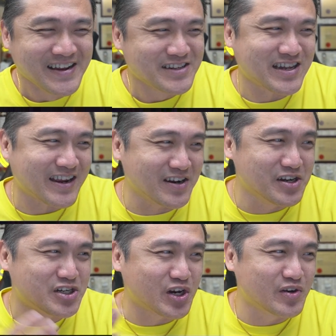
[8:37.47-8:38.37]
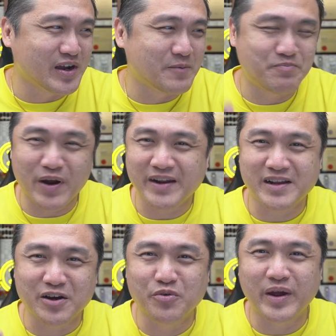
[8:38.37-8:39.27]
So I'm going to show you a
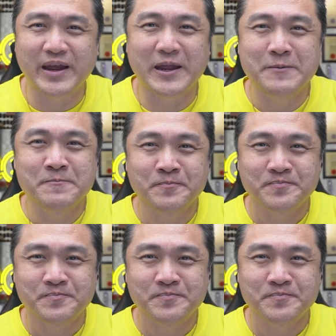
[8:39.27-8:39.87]
practical way